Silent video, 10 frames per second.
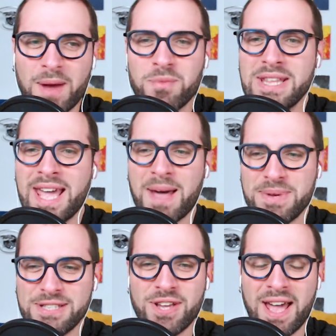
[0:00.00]
I'm really
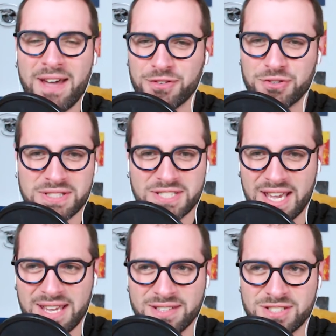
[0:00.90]
happy to have Green
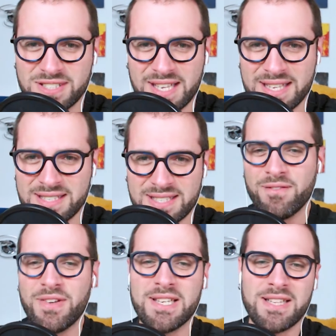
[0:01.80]
Day in Just Dance,
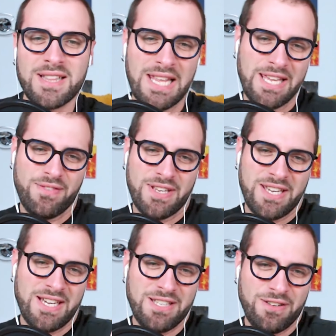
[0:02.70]
but like the
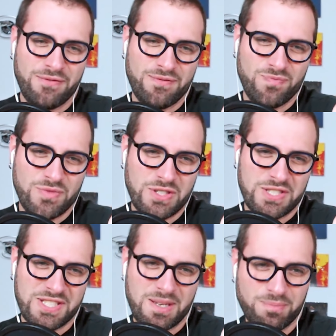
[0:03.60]
kind of
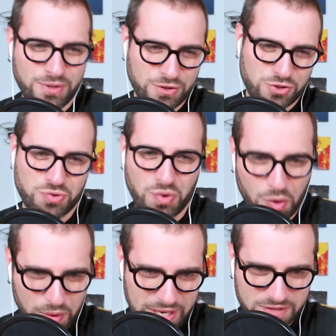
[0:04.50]
simple
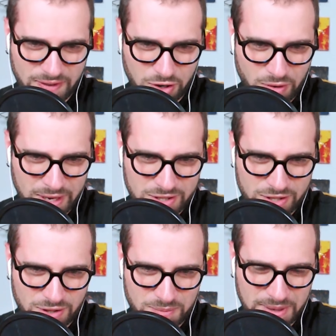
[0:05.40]
drawings they're going
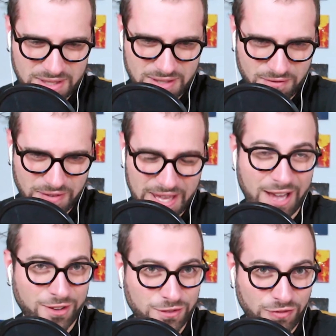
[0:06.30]
to, but the
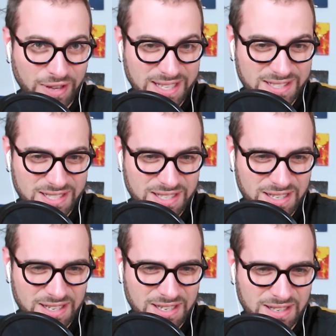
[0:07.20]
outfit,
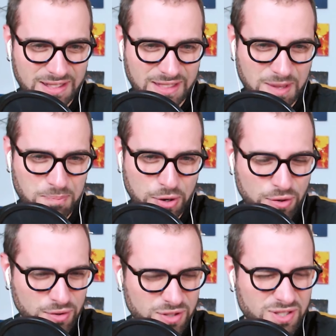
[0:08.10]
the
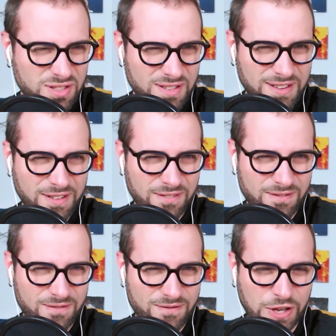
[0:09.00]
boots,
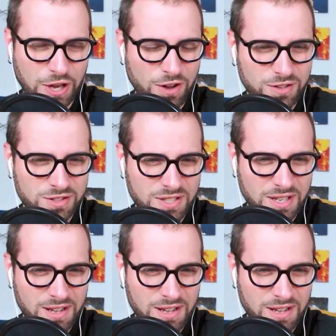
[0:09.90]
the coat,